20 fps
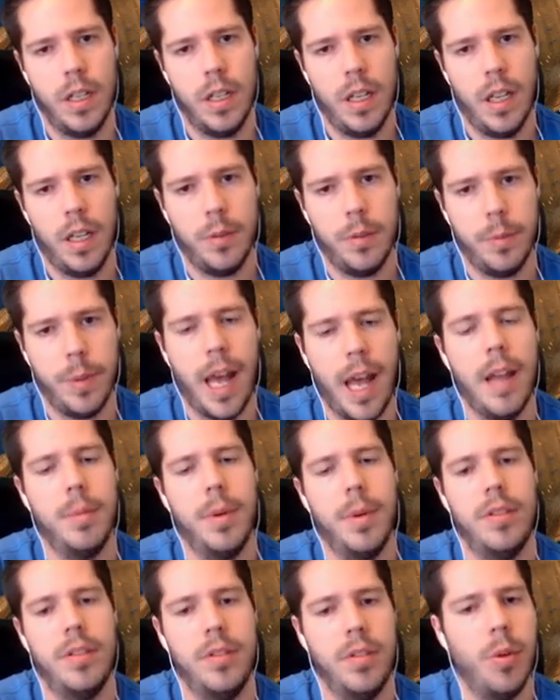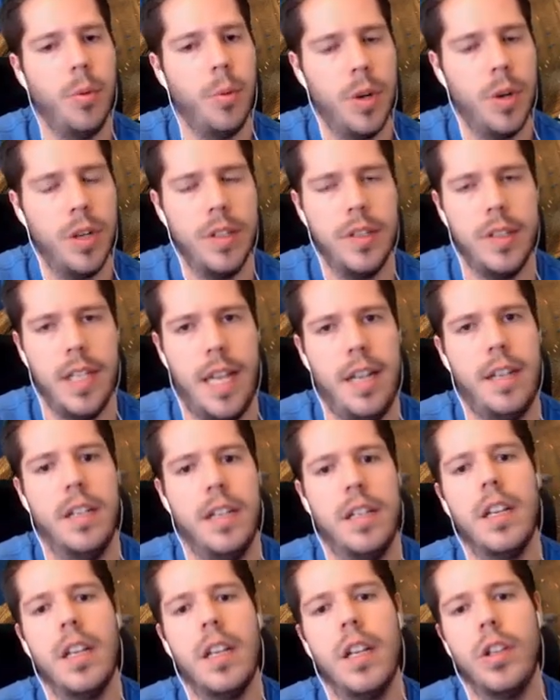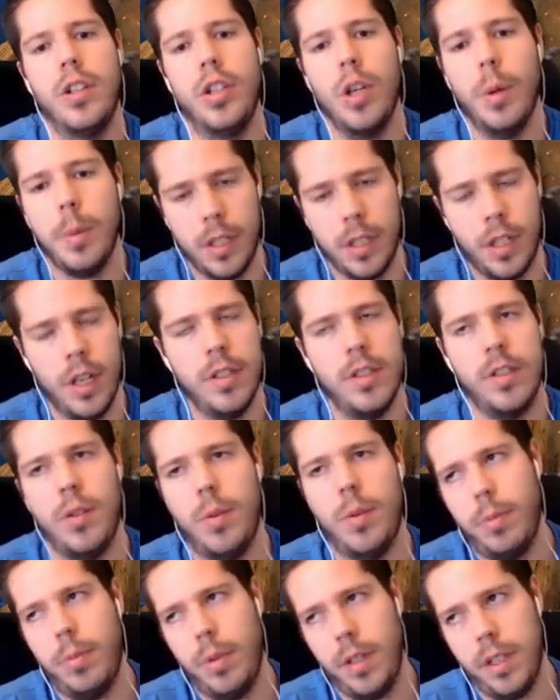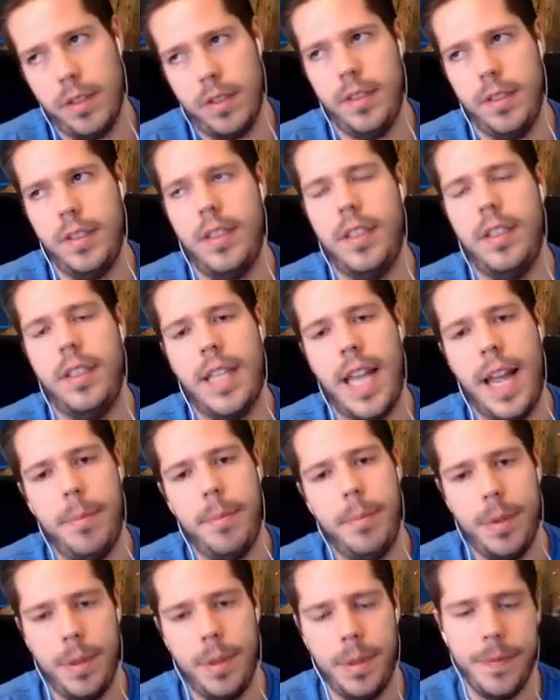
is bad, but it's not worse than double Custom plus Stamp.